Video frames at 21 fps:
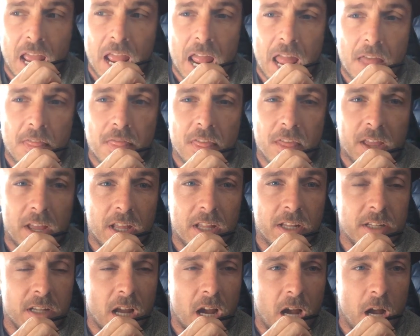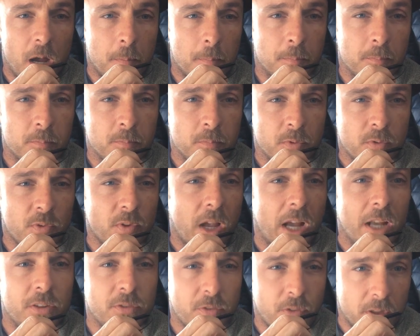And then
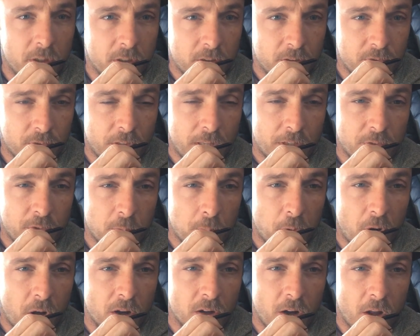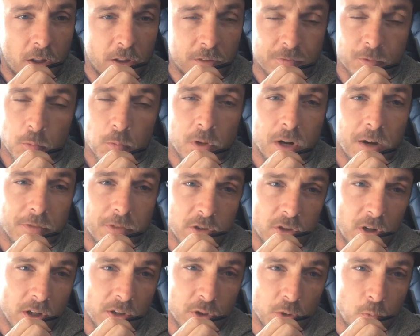size the prong collar for whatever
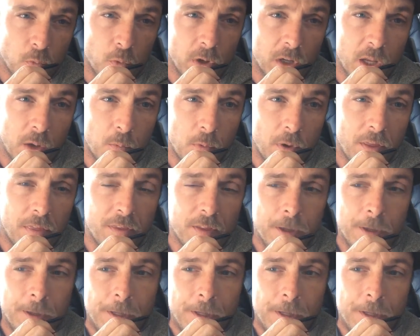dog you're working with.